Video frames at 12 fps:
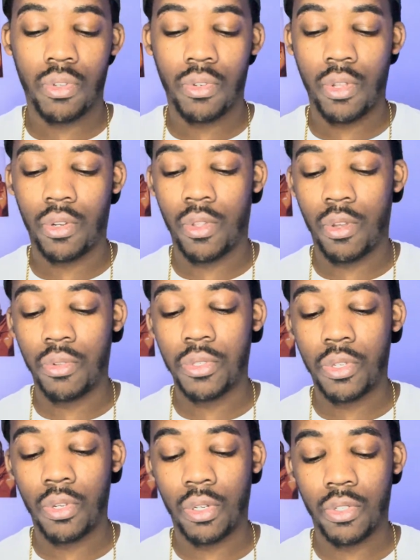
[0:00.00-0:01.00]
None of those
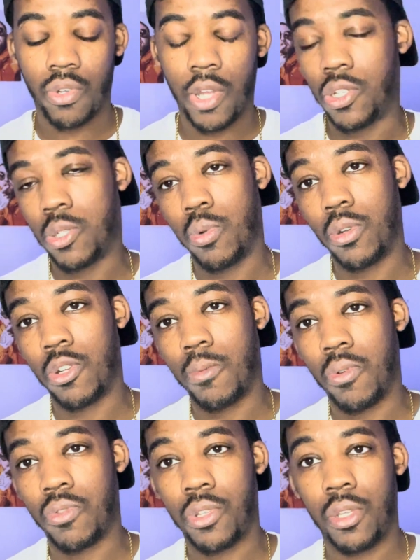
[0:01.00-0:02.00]
took, so I just woke up
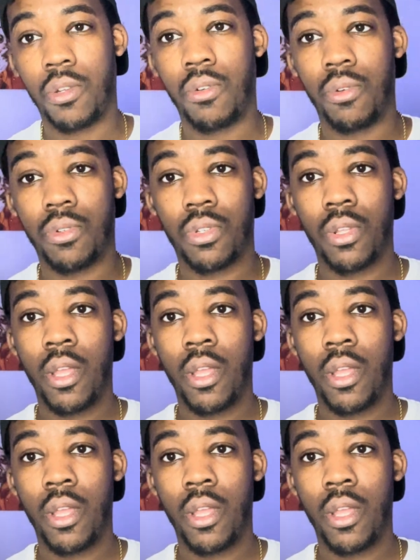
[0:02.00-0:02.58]
on sneakers.